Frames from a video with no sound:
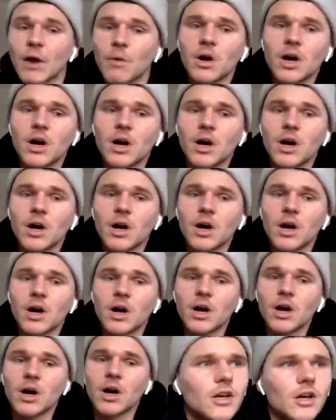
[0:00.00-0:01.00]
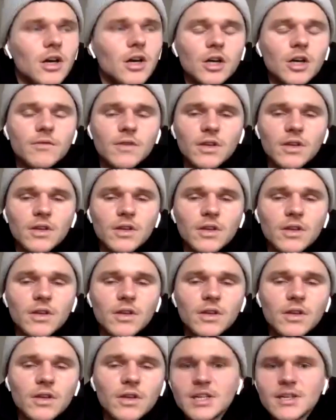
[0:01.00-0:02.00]
my network over the
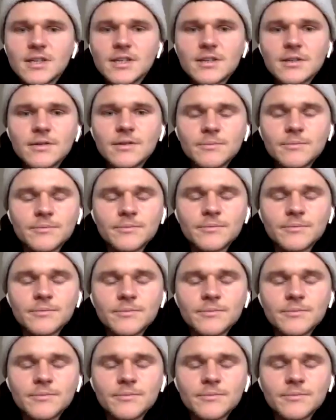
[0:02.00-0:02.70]
last few years.